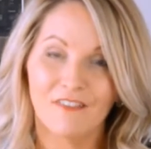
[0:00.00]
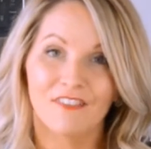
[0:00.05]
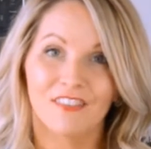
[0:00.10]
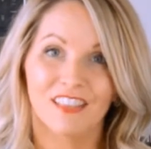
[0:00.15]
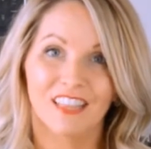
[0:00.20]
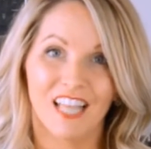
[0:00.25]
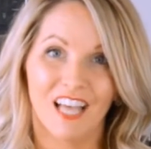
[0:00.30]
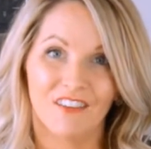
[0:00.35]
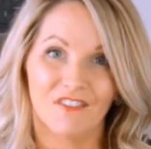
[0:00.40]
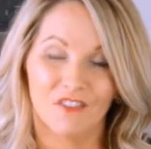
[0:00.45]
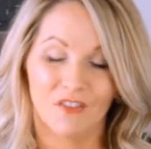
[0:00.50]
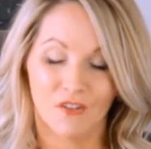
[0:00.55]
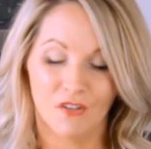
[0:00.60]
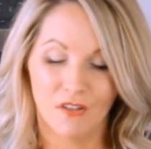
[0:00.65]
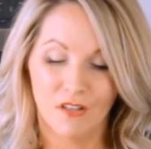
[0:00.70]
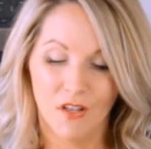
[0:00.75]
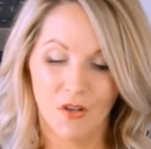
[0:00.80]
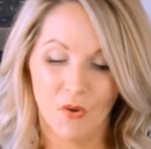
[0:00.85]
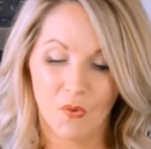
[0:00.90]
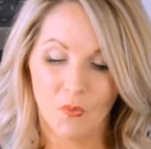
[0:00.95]
level
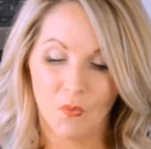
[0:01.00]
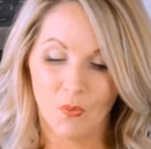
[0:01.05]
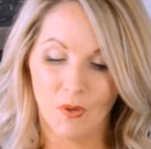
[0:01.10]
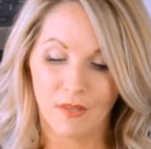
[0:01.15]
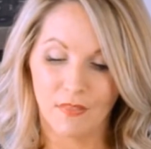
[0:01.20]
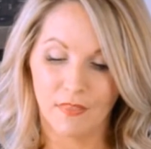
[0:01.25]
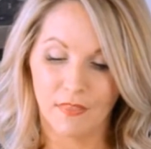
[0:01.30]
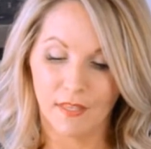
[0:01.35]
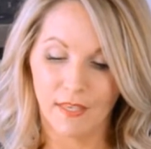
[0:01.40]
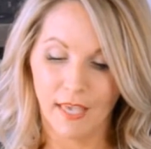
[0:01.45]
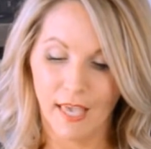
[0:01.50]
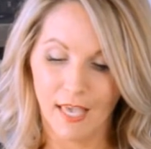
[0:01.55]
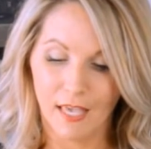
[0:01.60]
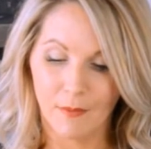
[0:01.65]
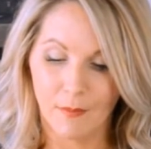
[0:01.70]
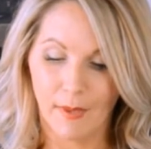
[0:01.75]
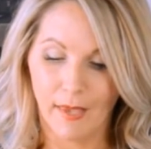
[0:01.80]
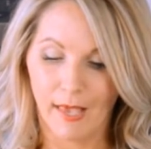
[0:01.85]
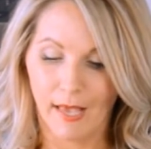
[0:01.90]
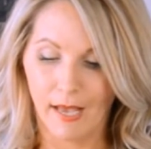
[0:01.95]
with the cake
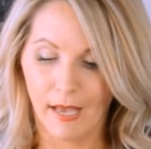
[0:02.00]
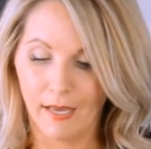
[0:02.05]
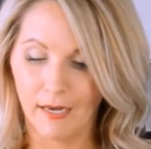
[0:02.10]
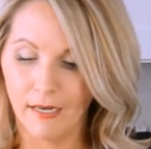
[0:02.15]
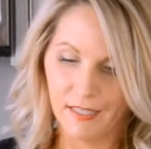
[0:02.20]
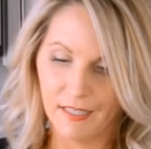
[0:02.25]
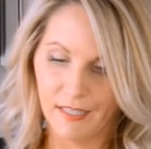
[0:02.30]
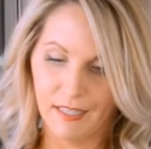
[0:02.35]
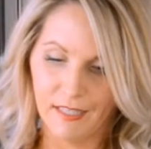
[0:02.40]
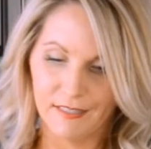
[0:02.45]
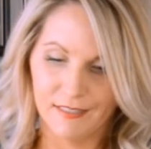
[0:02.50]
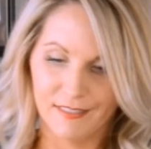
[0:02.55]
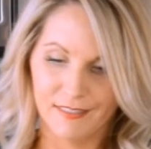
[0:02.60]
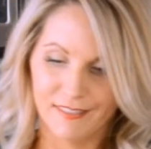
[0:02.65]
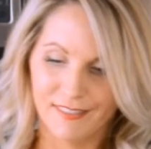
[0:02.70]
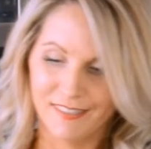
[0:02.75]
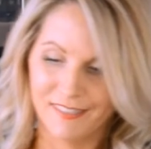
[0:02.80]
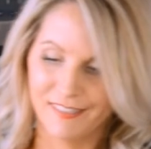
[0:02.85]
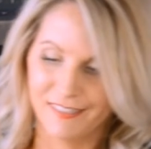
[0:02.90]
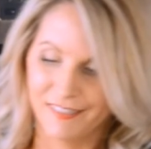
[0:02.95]
pan.
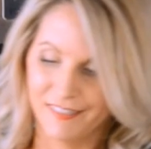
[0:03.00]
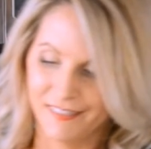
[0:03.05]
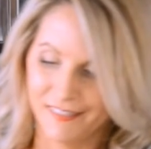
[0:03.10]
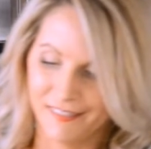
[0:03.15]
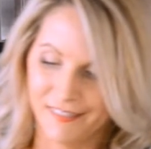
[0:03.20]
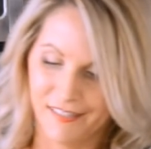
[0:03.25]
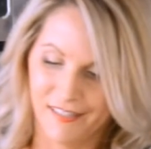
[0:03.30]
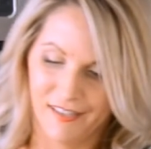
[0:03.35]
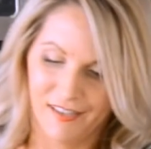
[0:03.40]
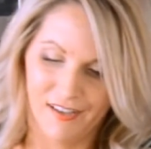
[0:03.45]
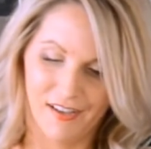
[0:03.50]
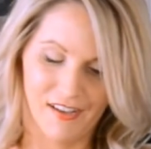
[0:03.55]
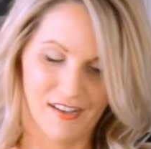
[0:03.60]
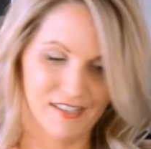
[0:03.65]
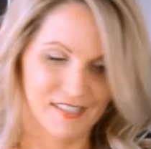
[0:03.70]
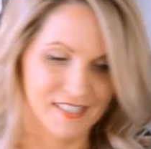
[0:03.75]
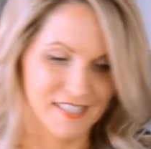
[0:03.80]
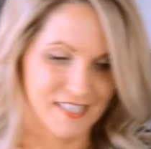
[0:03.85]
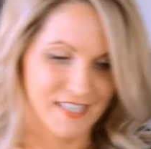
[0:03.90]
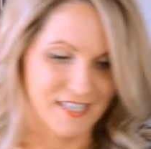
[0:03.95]

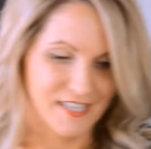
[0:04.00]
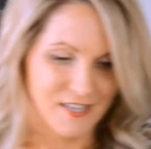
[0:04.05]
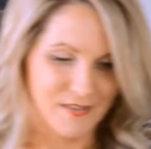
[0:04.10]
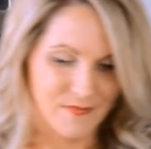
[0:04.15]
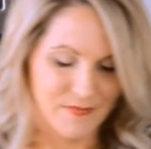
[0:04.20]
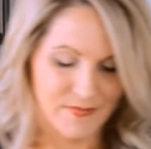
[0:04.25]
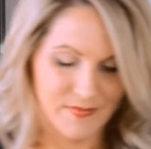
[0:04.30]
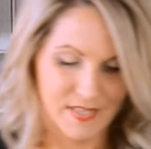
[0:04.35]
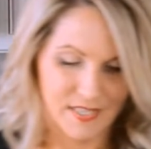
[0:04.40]
Awesome.